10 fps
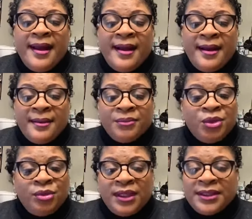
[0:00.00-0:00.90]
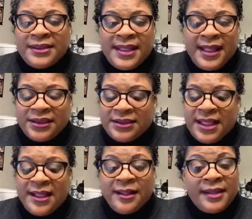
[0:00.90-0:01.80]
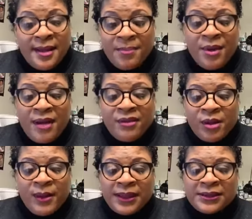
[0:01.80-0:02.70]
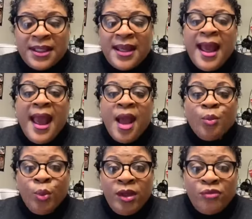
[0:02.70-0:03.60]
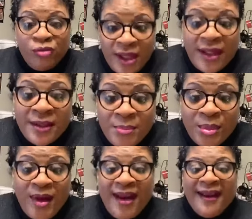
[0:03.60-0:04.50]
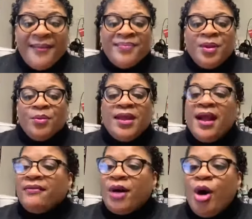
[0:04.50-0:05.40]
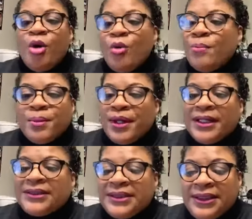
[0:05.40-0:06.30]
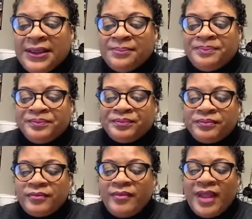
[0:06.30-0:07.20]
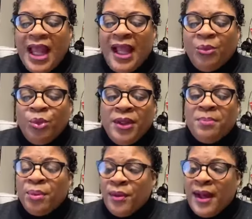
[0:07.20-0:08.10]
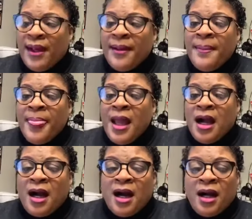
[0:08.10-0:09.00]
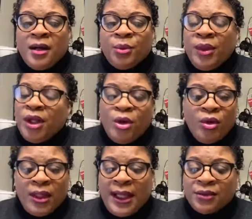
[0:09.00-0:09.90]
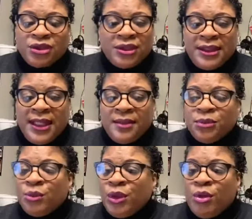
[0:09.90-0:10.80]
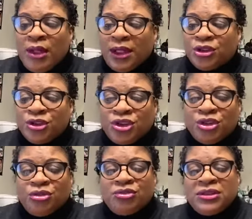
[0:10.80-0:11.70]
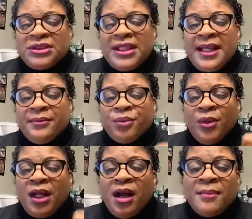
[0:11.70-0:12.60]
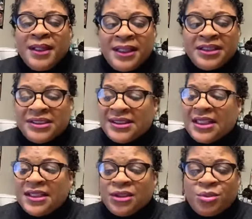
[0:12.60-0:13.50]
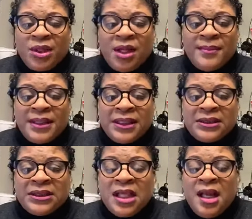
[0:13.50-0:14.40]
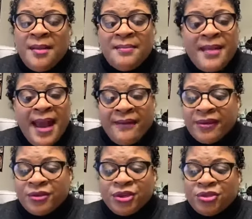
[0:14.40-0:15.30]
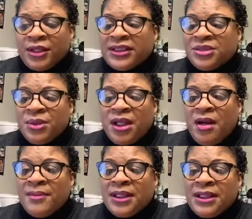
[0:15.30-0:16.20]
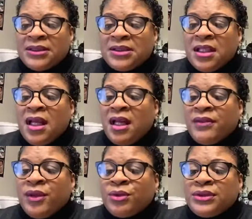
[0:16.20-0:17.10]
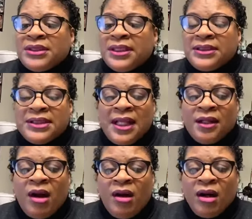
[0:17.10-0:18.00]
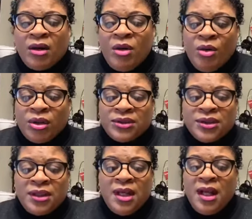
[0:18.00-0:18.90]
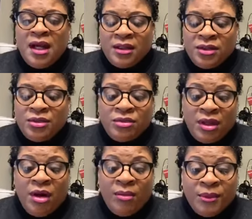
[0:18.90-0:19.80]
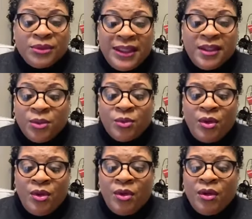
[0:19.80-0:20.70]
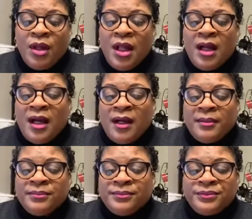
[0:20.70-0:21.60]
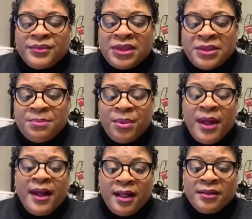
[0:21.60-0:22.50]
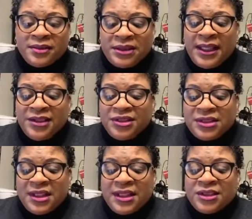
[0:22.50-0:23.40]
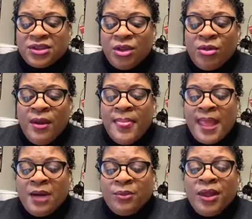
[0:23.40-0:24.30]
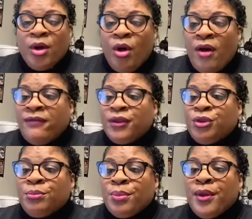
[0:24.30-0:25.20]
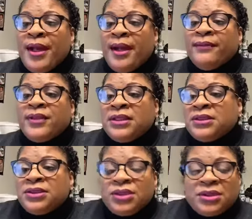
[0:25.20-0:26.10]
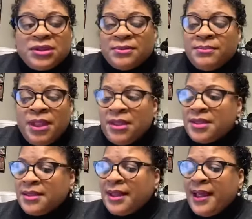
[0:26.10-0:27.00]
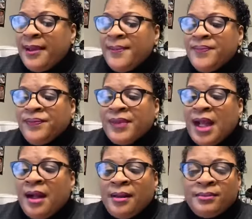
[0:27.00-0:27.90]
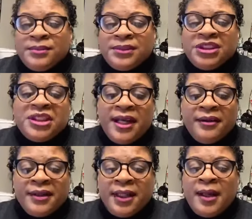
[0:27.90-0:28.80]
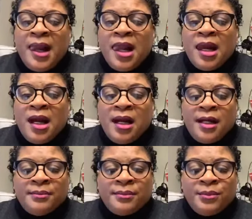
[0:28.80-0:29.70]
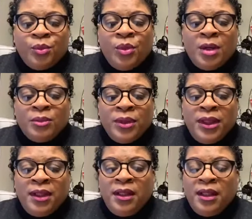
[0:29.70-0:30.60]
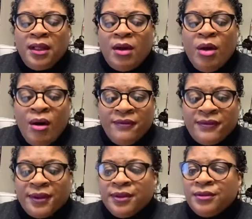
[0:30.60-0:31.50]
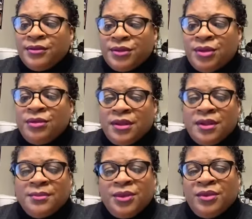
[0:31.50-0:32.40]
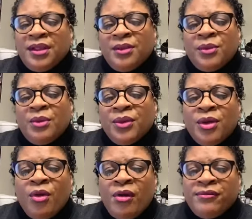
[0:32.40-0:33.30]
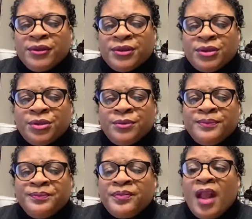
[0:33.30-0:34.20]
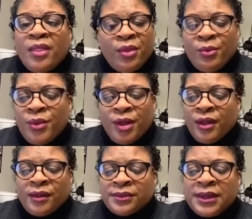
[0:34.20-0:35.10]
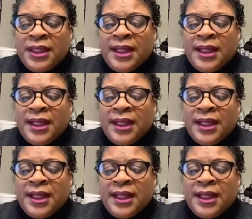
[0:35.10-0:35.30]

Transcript: Um, you can text in a prayer request, and we really pray. We have a whole prayer team and we pray uh, we call out your names. We call out your children's names. We come against sickness. We come against marital stress. We come against those things that are causing you to almost hit a wall. Um, prayer changes things. So we offer you prayer. This is just me today um, sharing um, what we offer to the community, what we offer to the world.